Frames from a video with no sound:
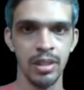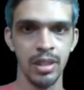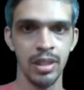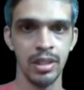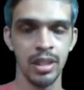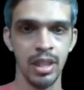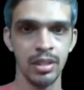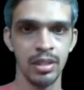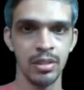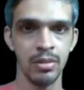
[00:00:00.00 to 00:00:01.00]
which
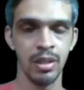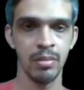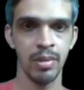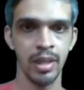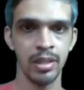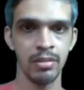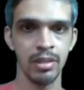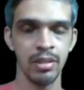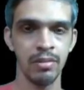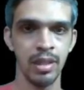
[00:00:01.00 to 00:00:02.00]
initializes to n
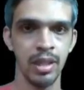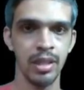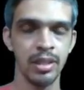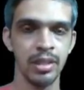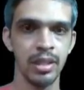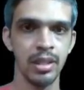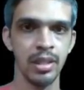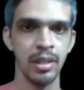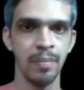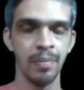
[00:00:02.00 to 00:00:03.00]
minus 1, where n is
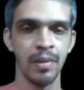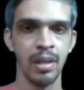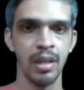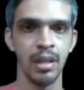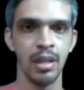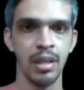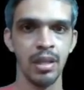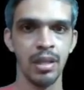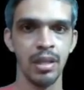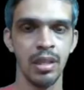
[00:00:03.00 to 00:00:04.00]

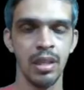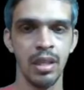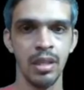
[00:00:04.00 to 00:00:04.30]
the